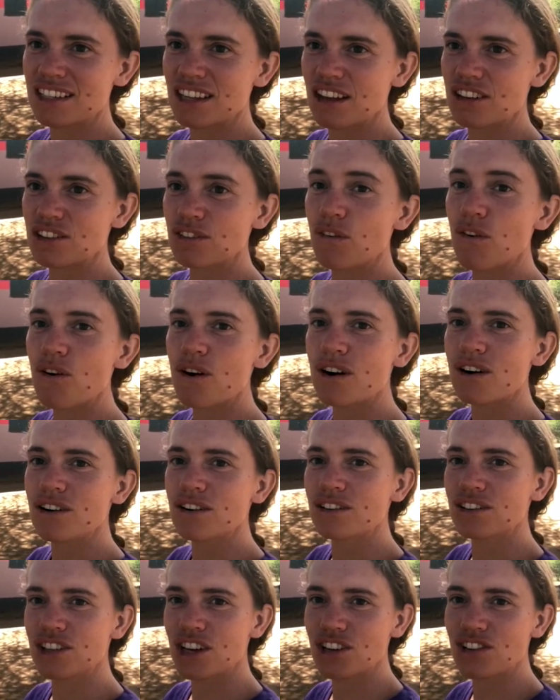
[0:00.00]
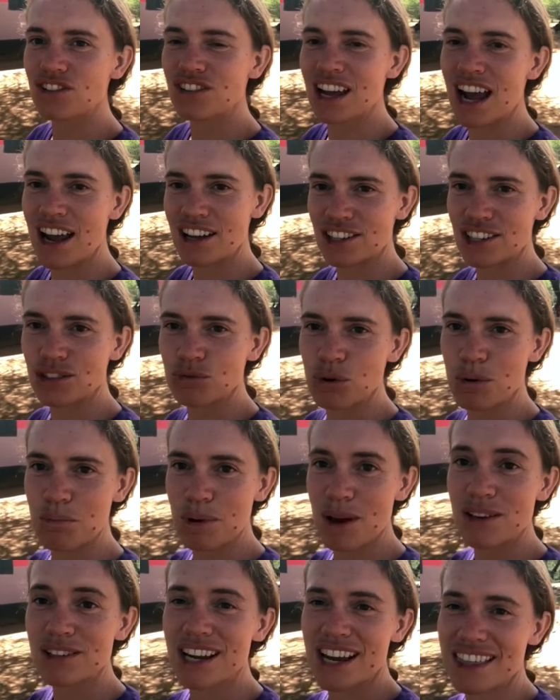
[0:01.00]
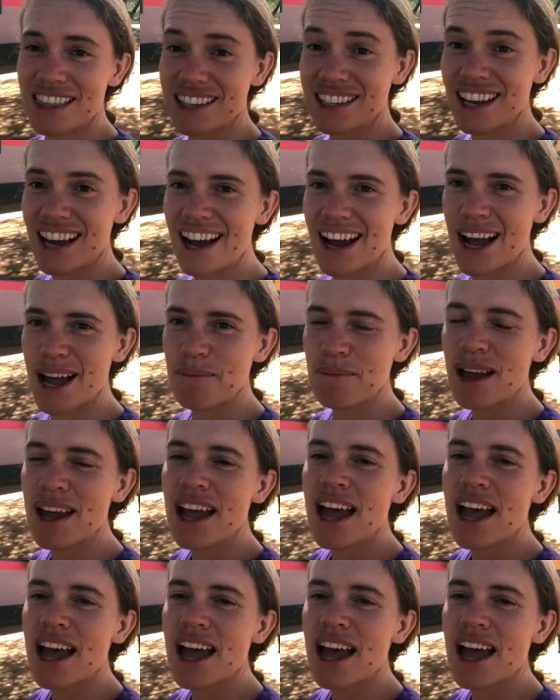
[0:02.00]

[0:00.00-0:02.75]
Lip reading: there's four children's houses were built at the time,